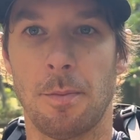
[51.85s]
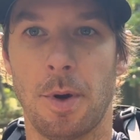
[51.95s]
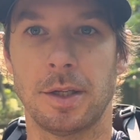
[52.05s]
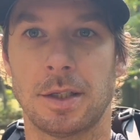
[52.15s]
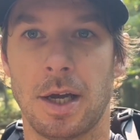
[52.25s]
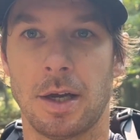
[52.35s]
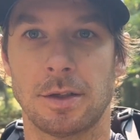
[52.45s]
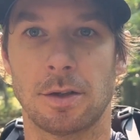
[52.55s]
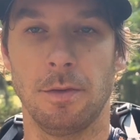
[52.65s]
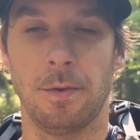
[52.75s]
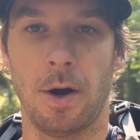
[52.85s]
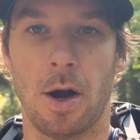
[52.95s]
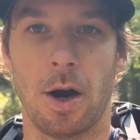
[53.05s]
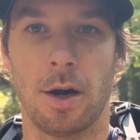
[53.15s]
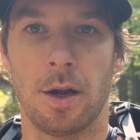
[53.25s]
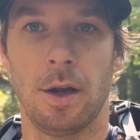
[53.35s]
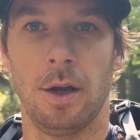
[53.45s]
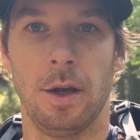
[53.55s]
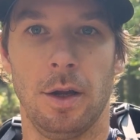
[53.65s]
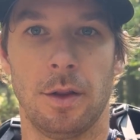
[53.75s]
But so far,
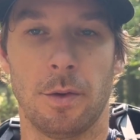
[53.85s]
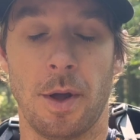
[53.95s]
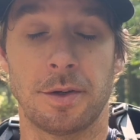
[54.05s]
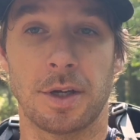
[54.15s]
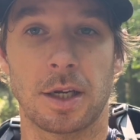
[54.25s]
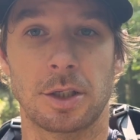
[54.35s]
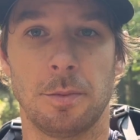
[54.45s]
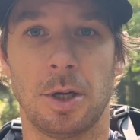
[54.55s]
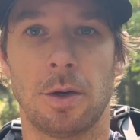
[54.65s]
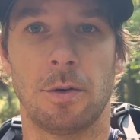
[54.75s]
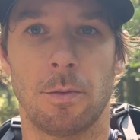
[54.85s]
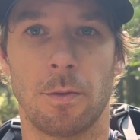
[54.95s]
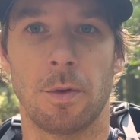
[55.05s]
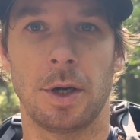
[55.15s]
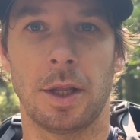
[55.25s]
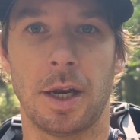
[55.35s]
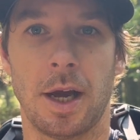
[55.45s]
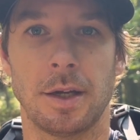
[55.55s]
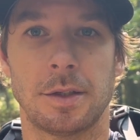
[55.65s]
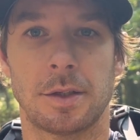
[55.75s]
the weather's actually been really
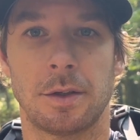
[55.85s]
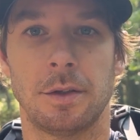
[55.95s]
nice.